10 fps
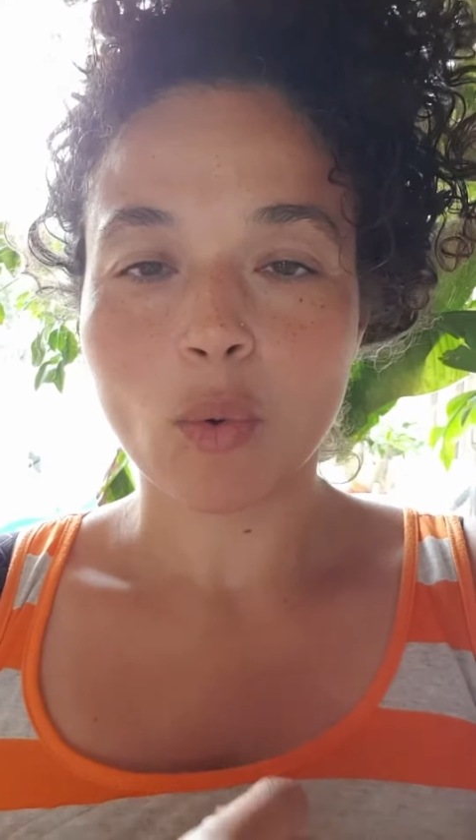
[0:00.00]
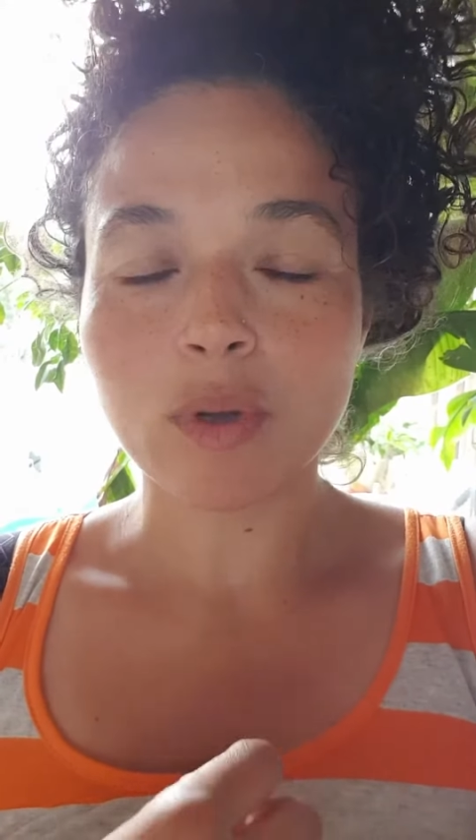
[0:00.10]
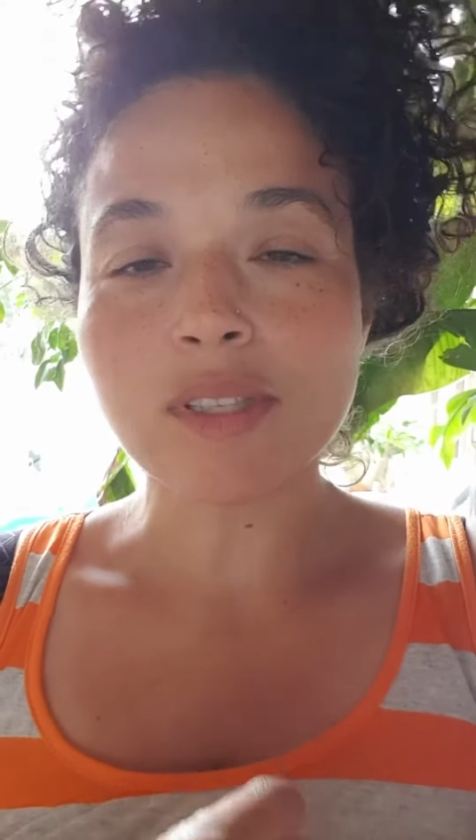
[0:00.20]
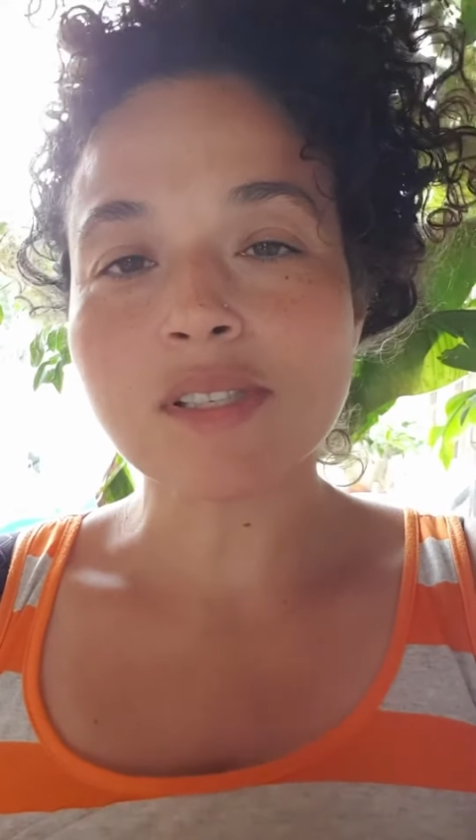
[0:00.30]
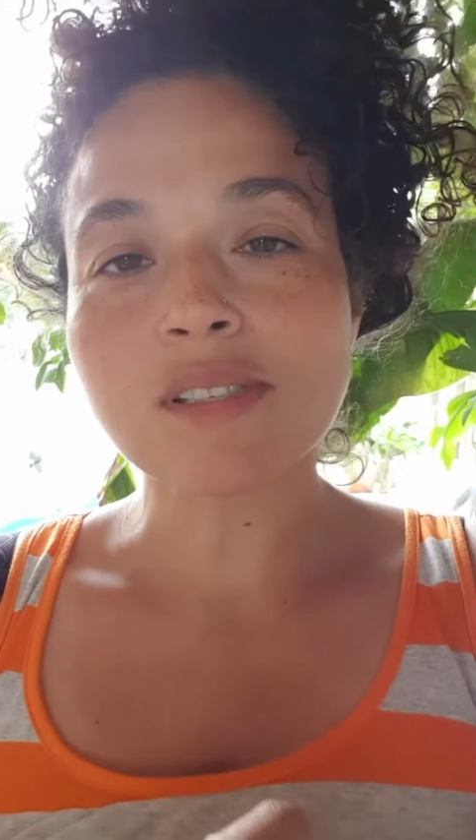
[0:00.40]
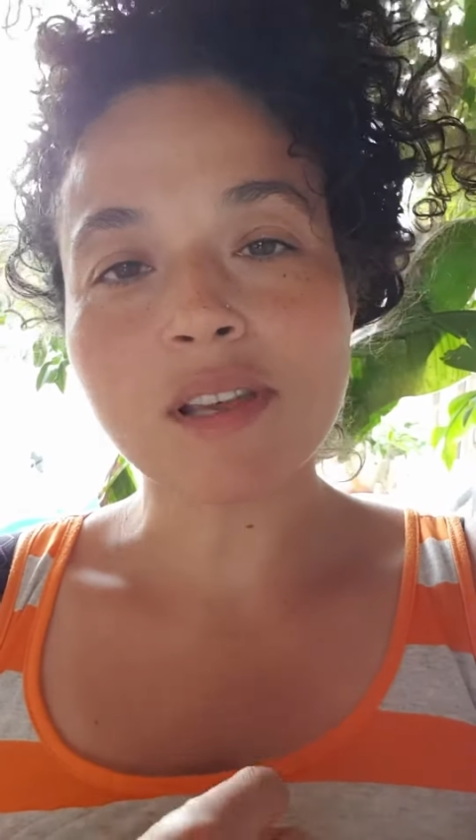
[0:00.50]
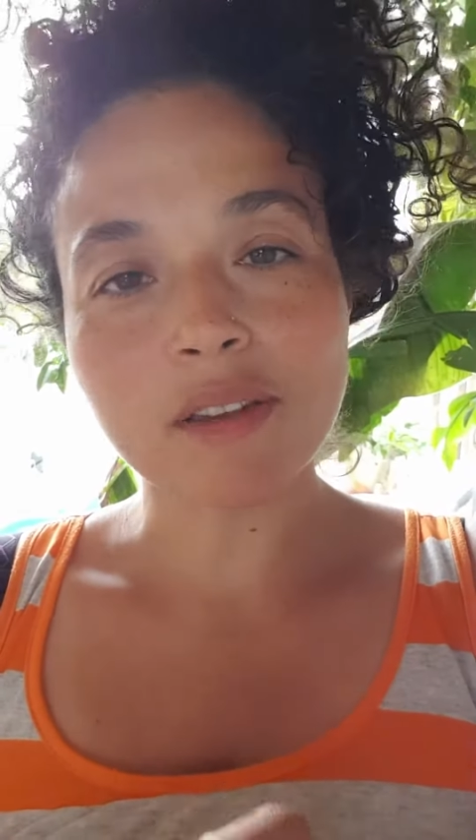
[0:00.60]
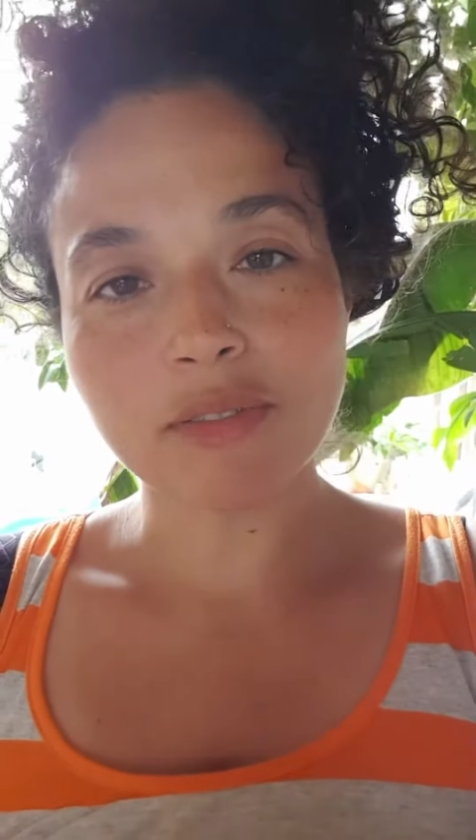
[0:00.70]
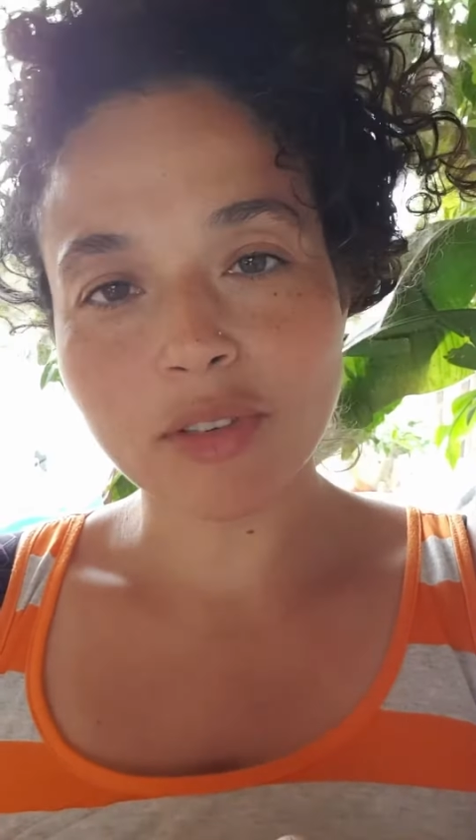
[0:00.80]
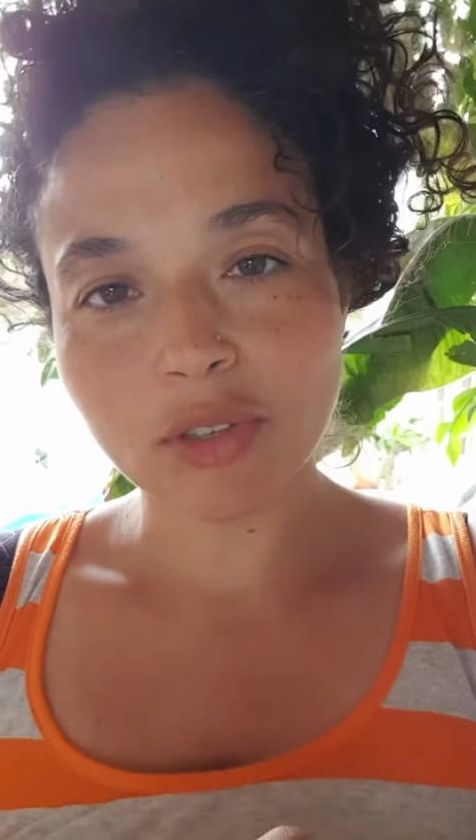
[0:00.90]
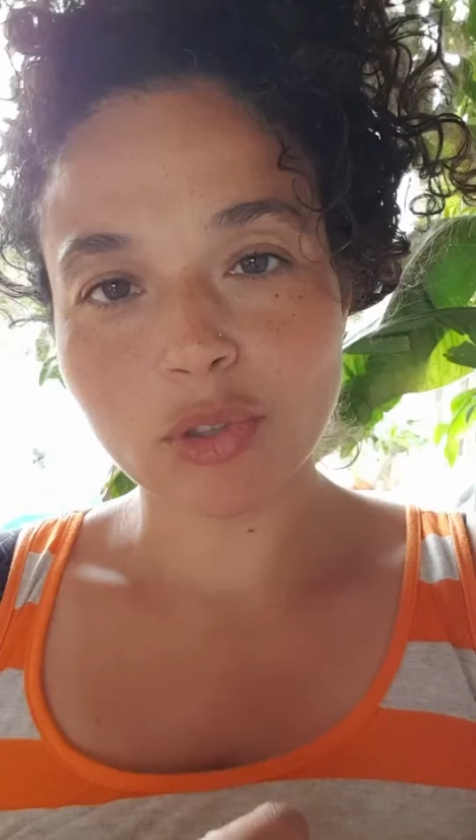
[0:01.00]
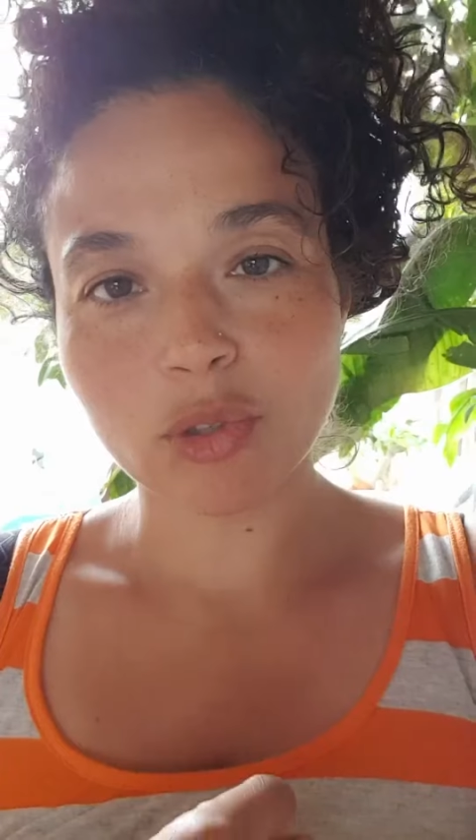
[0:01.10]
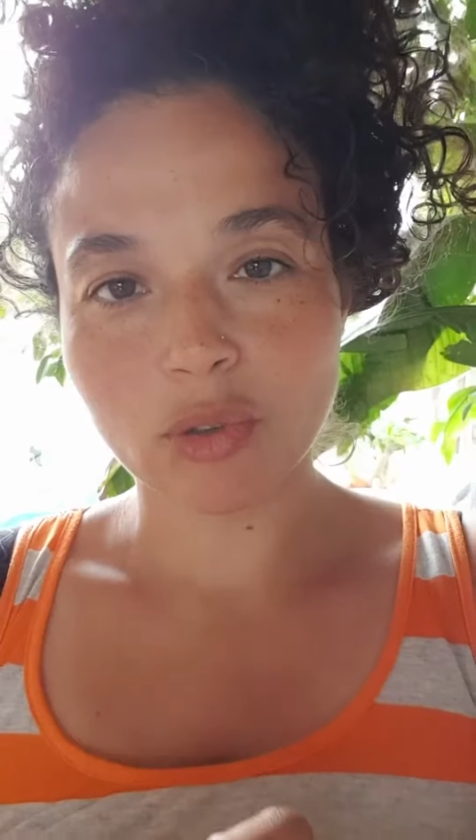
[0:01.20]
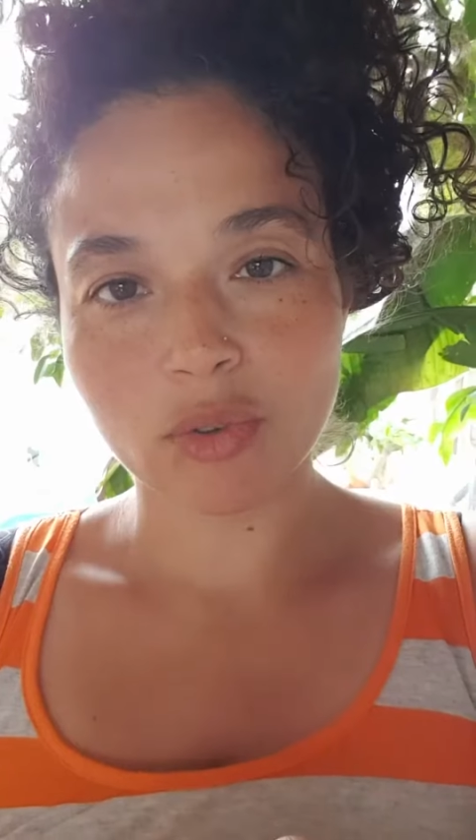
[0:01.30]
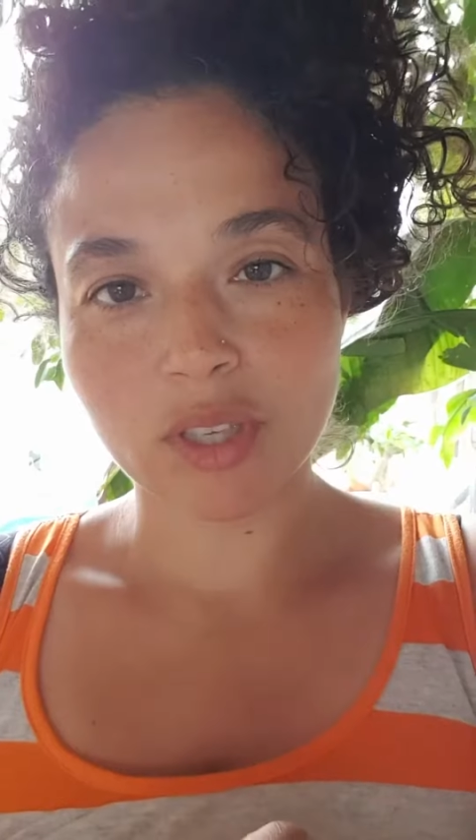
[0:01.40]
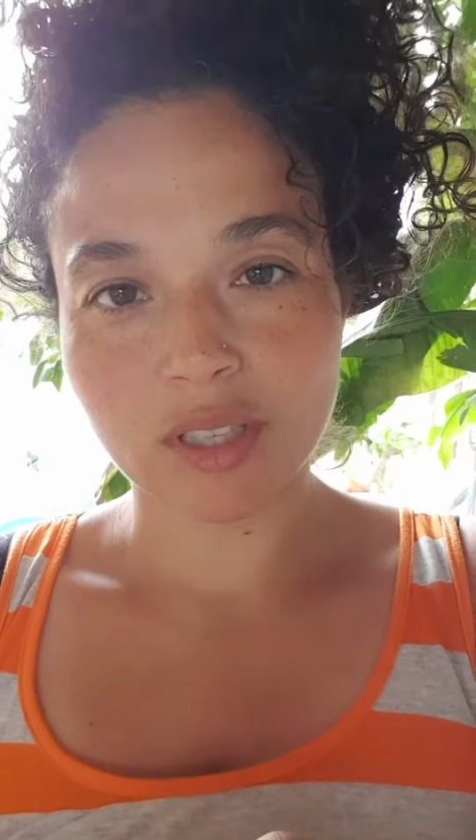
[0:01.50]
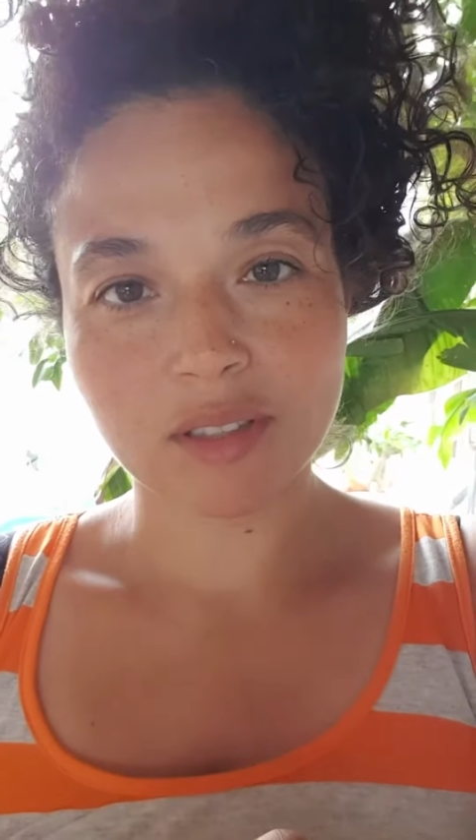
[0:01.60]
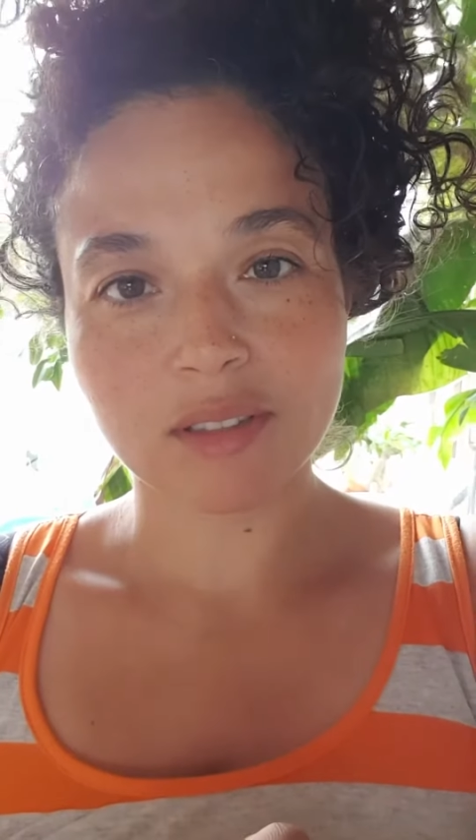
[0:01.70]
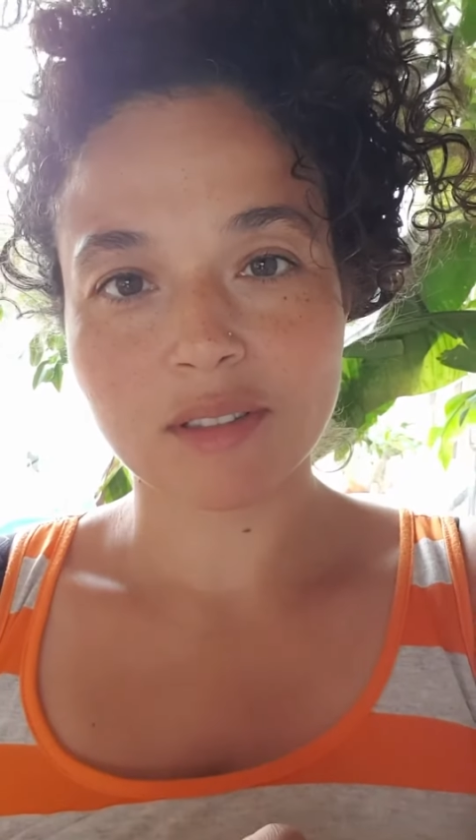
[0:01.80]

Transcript: what safety do you need